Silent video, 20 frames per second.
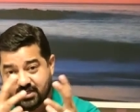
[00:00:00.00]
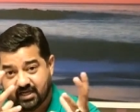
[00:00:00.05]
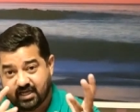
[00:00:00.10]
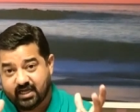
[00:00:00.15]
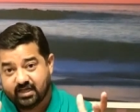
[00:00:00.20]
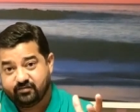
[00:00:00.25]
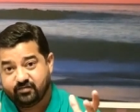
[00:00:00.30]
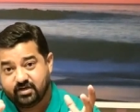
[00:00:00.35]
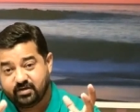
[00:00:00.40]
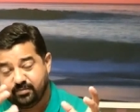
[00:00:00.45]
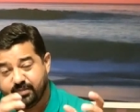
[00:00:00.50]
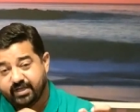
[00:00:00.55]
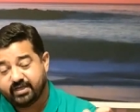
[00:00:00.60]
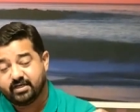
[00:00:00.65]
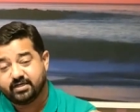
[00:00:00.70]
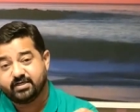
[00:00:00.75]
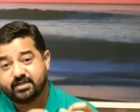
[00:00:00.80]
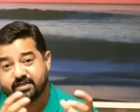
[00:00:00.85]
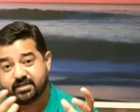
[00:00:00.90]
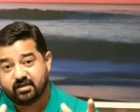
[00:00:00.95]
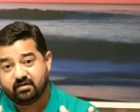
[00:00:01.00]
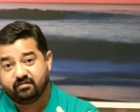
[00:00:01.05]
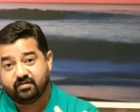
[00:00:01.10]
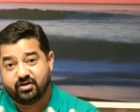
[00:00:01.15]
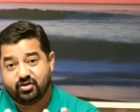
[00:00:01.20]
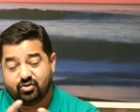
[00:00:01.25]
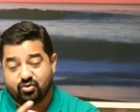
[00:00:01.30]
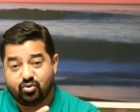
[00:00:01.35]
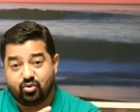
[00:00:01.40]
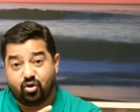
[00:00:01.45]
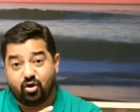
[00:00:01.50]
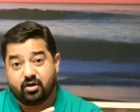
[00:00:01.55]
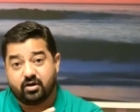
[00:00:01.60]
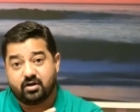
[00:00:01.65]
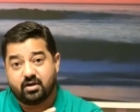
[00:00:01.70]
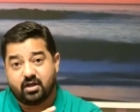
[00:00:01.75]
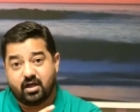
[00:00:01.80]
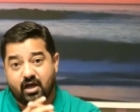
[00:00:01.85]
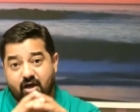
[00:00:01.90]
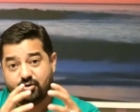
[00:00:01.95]
I will make a detailed video
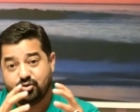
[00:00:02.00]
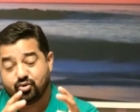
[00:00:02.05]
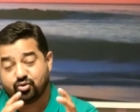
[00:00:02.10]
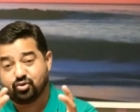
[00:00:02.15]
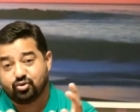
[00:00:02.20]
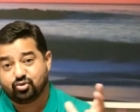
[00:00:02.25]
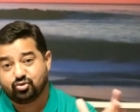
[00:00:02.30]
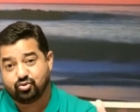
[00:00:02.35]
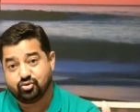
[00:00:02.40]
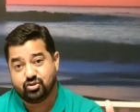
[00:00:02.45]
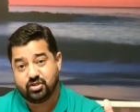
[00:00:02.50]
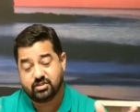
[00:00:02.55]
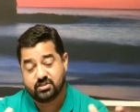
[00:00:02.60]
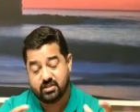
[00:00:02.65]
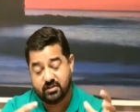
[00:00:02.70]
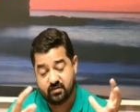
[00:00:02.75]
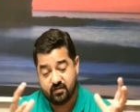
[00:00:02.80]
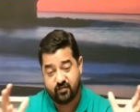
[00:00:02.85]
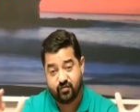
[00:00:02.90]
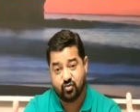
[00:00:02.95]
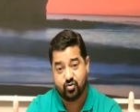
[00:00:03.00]
on how you could do this in the